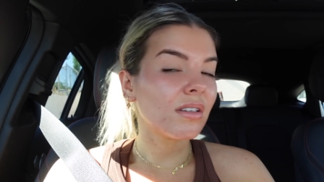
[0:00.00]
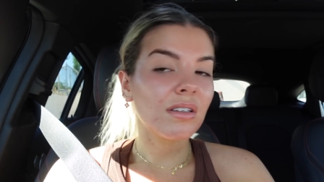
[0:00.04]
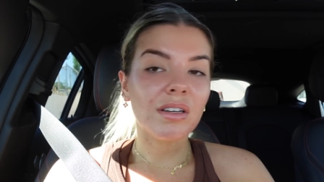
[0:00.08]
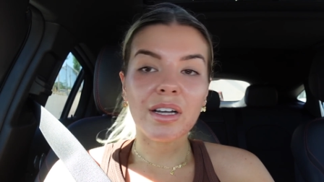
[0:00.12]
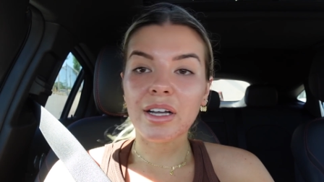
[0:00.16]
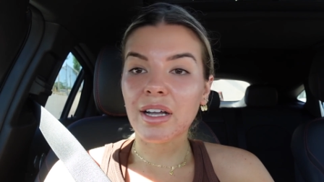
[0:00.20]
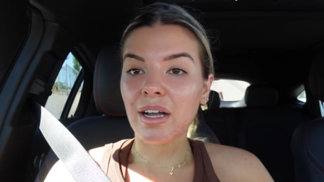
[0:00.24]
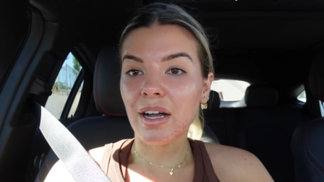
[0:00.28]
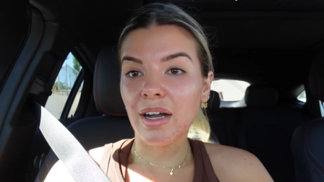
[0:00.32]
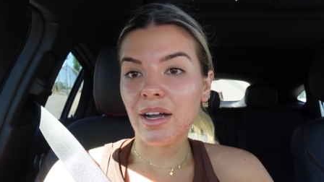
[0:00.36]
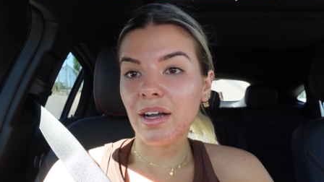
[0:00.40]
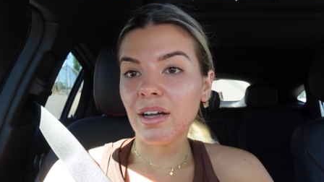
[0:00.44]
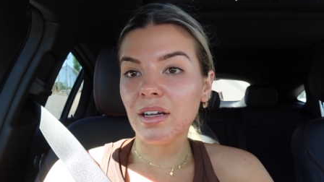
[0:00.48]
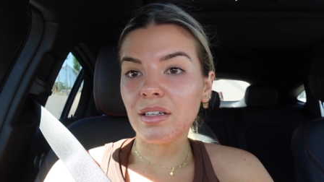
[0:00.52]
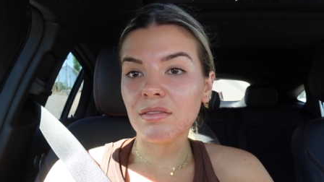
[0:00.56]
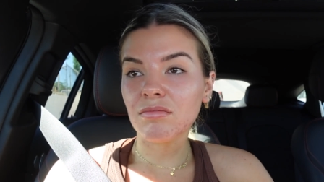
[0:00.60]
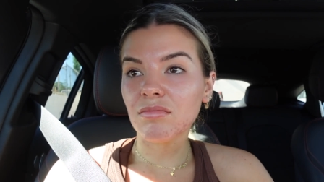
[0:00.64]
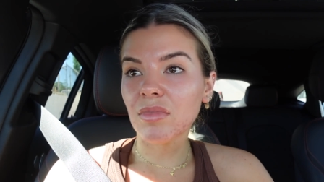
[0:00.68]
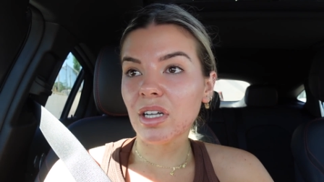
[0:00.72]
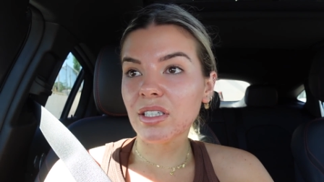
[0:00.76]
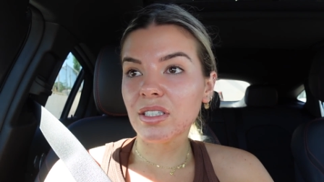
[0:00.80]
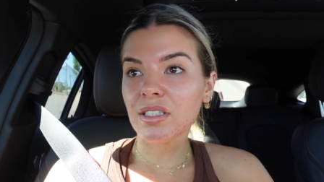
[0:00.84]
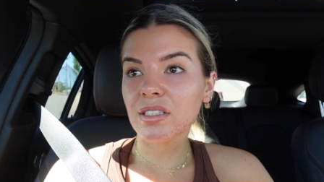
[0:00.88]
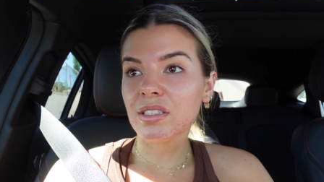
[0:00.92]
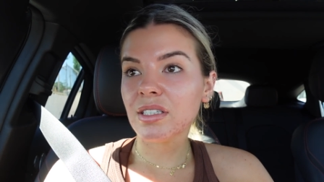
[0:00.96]
I can't.
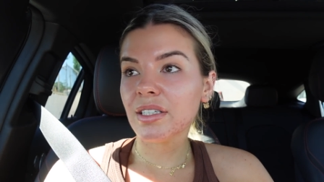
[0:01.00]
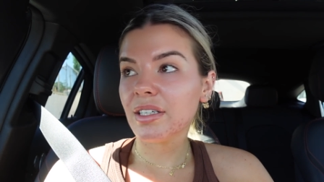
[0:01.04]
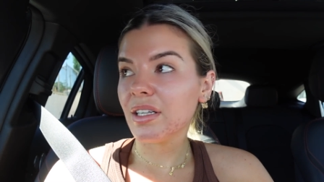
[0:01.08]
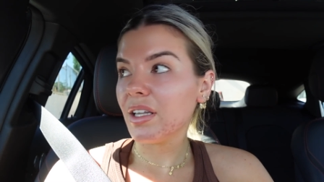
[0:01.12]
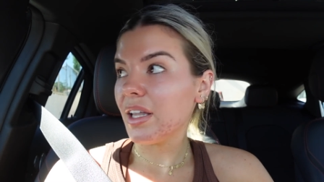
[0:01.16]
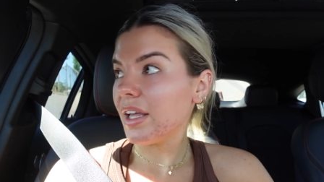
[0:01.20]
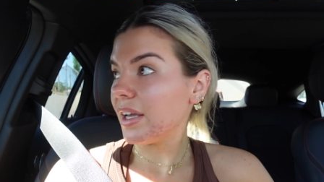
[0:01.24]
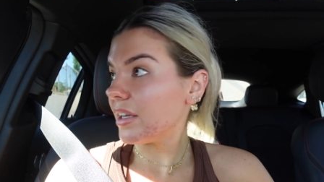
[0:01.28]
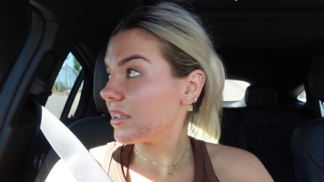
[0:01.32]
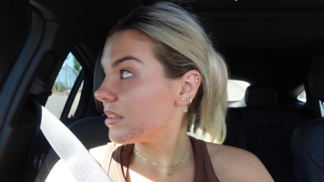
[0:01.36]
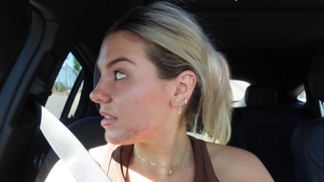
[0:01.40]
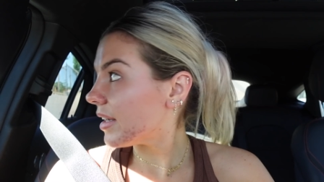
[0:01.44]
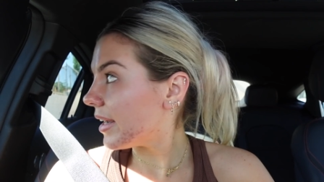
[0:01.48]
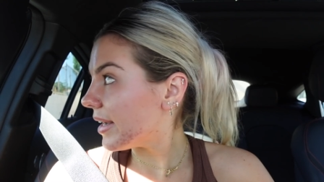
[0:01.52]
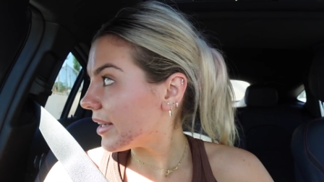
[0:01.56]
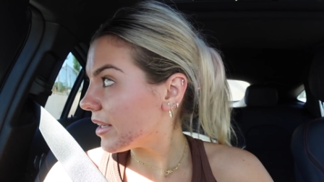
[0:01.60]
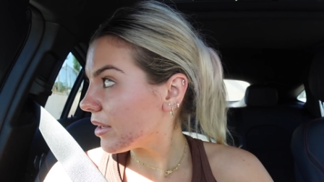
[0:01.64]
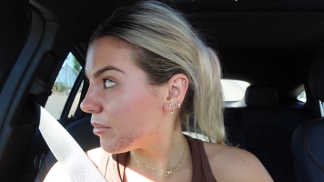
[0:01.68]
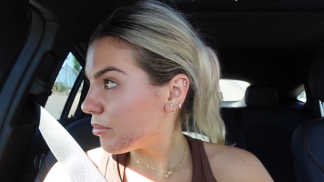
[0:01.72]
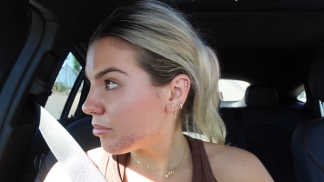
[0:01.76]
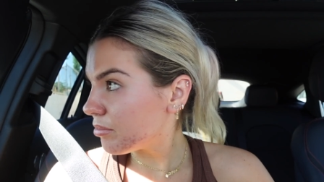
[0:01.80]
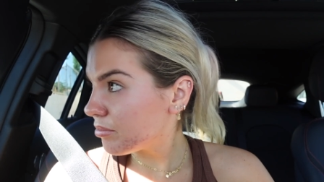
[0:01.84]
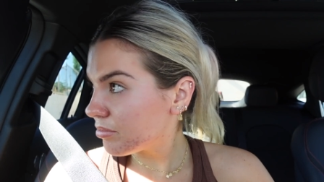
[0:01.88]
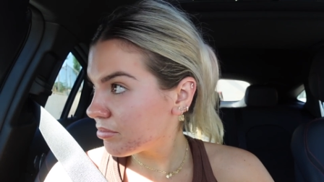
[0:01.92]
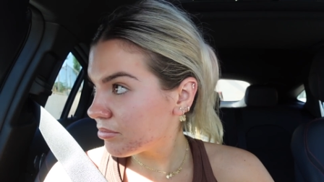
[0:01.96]
I just need to like take
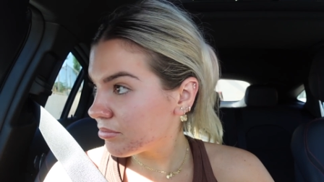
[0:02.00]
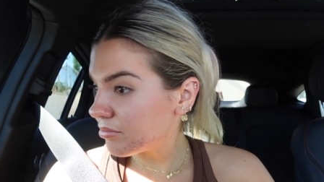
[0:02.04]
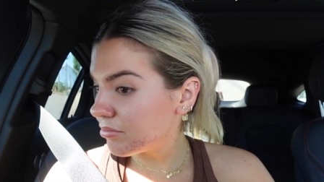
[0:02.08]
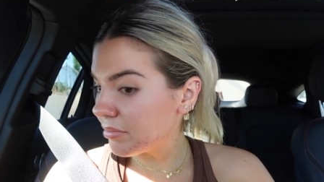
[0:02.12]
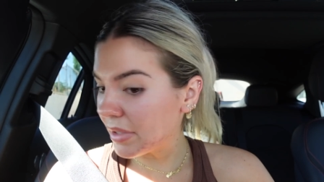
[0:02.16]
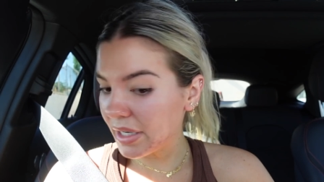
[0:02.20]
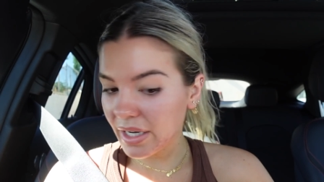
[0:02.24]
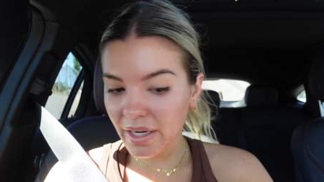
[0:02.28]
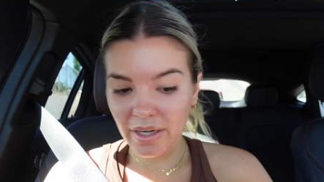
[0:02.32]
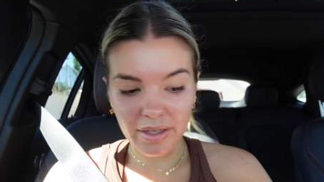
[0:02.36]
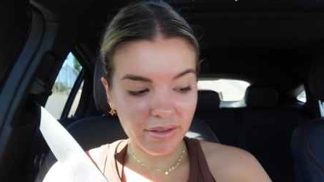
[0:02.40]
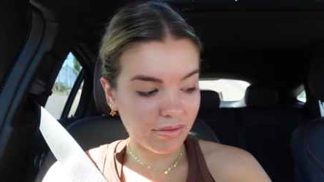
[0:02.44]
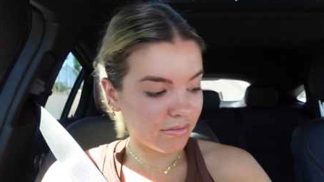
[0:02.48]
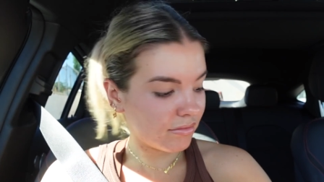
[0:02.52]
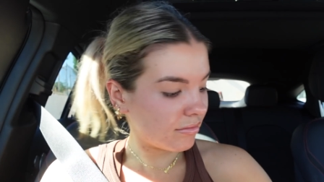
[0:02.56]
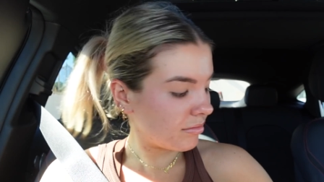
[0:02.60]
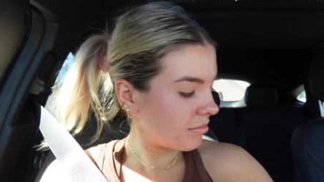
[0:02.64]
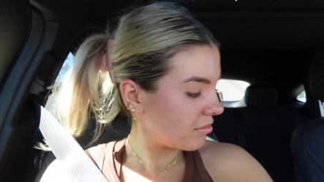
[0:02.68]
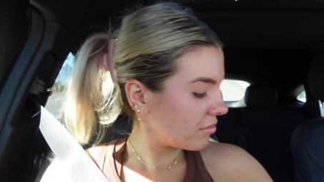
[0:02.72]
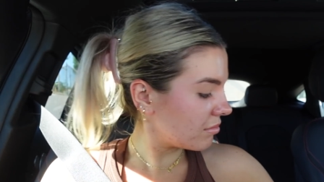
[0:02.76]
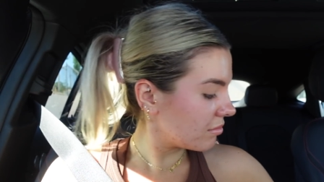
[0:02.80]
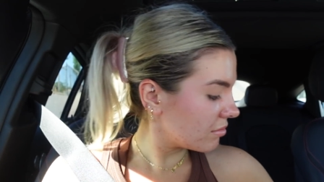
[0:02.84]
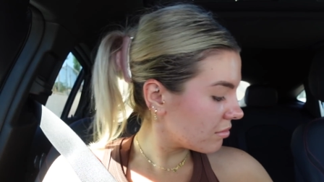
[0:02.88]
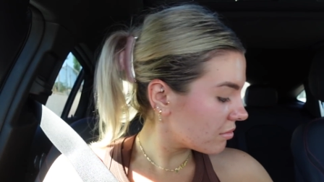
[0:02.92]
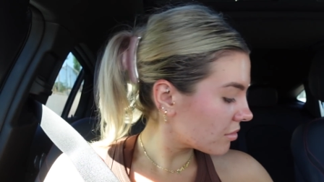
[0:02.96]
a minute,
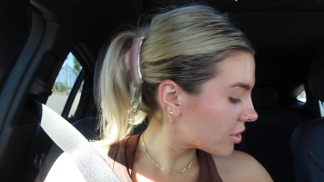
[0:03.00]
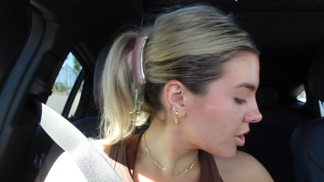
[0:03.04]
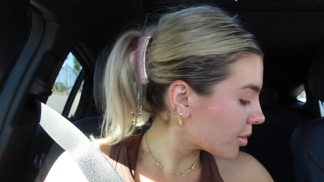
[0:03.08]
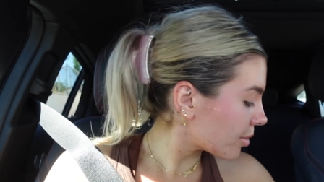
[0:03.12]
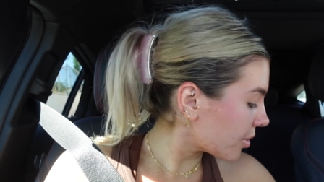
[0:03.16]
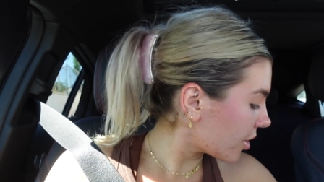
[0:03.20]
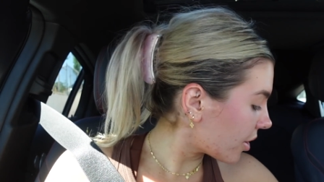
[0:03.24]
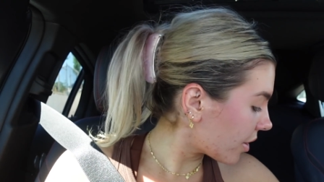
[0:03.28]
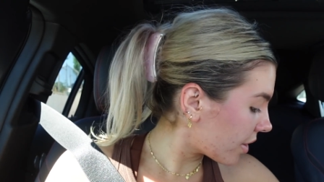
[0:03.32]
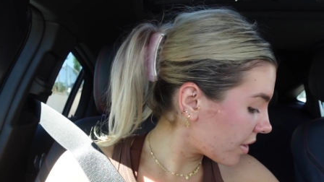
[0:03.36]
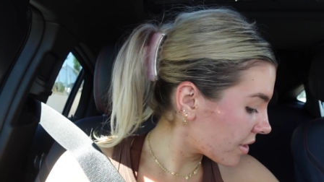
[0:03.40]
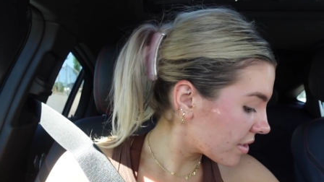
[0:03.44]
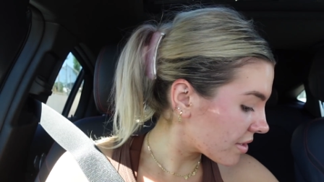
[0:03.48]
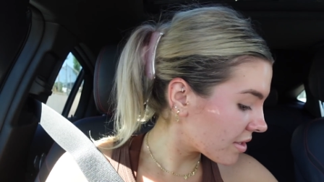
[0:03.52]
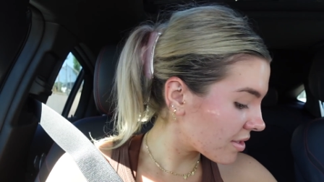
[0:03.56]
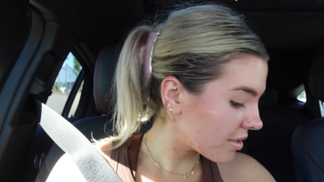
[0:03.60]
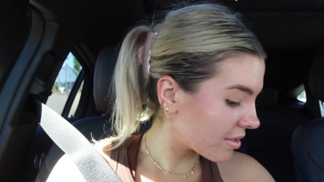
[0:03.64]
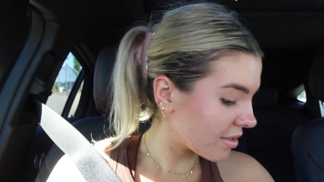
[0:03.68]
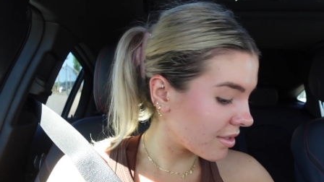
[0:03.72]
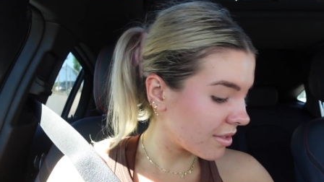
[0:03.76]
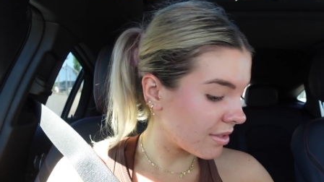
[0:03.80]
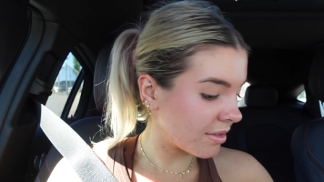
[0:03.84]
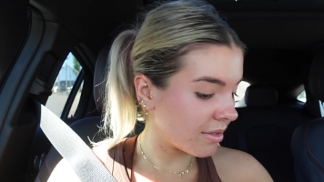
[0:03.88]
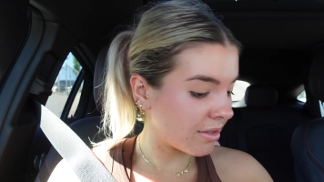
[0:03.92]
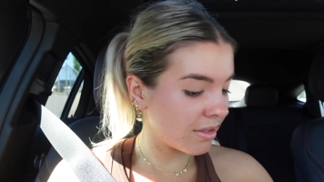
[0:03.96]
to be
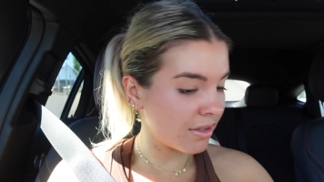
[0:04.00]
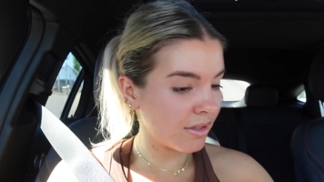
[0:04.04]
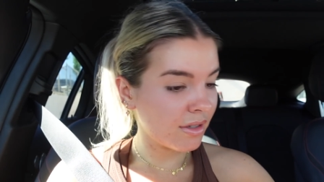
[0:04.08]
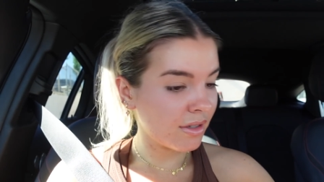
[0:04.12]
honest.